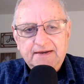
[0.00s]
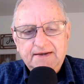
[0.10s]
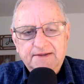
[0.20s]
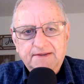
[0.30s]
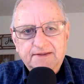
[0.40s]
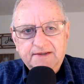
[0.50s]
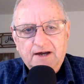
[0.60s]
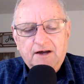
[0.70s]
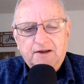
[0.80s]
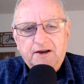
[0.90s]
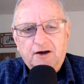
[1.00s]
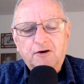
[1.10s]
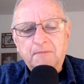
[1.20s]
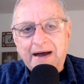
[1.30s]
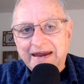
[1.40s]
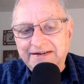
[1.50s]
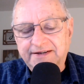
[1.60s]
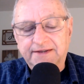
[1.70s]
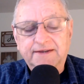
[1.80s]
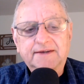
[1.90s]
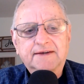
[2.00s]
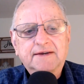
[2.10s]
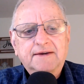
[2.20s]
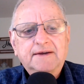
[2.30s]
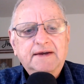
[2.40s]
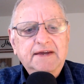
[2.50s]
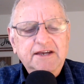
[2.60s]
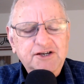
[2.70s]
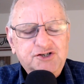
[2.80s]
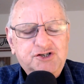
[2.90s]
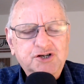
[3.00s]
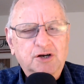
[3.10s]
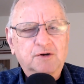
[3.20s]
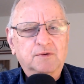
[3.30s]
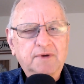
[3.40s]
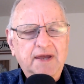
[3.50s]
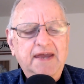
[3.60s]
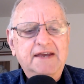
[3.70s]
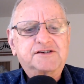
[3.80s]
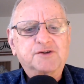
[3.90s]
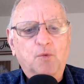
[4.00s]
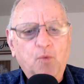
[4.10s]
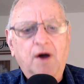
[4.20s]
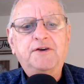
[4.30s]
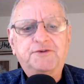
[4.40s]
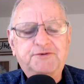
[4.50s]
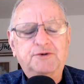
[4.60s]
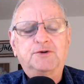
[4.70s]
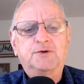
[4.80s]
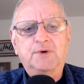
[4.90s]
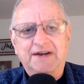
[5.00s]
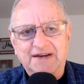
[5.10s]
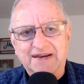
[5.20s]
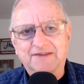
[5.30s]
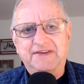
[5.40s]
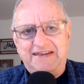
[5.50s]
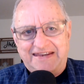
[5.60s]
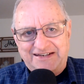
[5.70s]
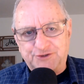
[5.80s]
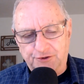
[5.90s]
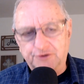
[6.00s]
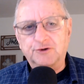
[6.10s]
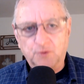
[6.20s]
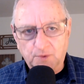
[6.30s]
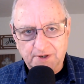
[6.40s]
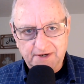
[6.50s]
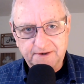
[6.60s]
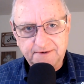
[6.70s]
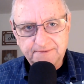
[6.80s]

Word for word: uh, God Almighty, is shown as the one true and living eternal one.